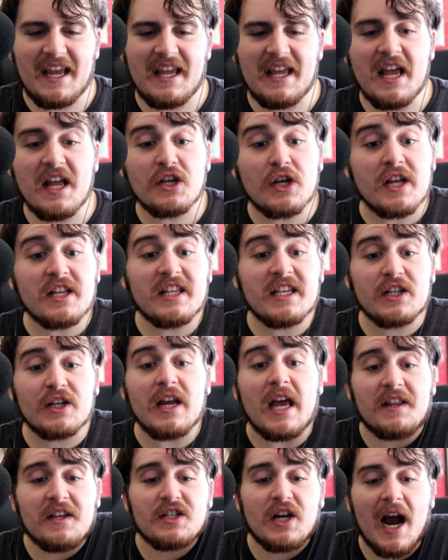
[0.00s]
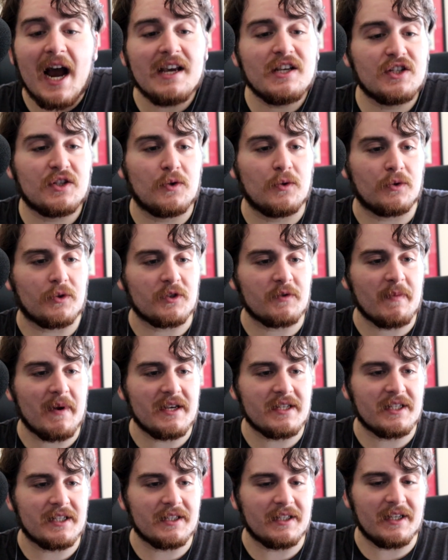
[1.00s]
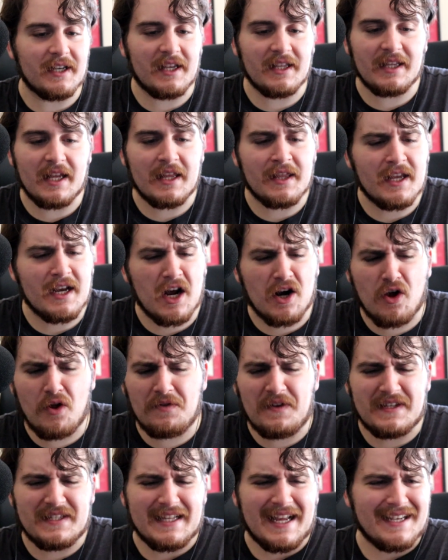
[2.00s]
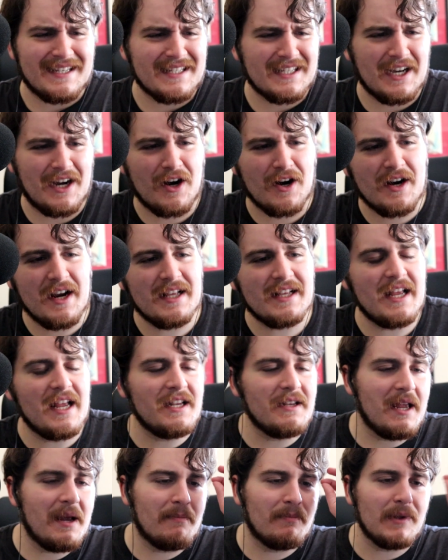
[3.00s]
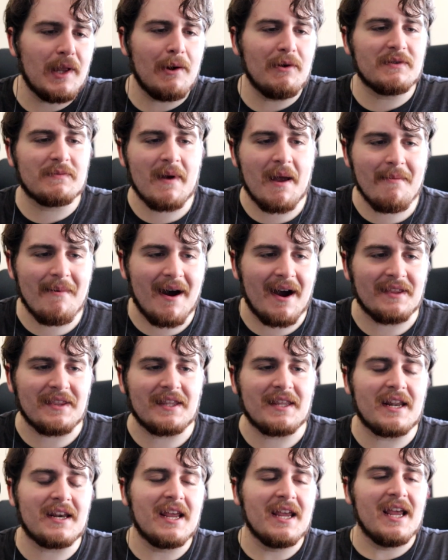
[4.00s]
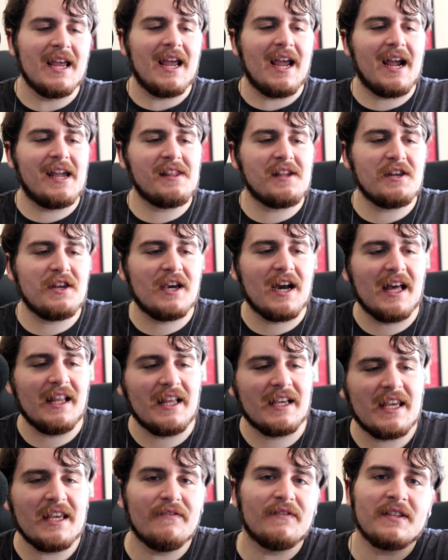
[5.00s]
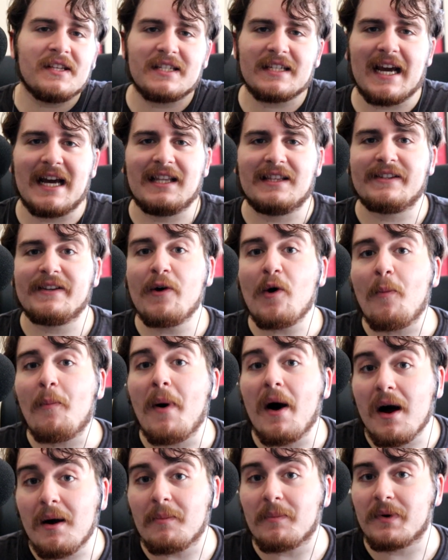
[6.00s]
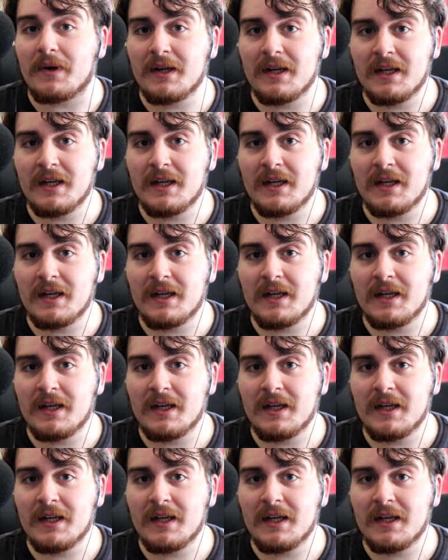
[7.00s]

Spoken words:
these are high schoolers basically, and they got all these nice cars. It blows my mind. And then you got like even this guy Lil Pump,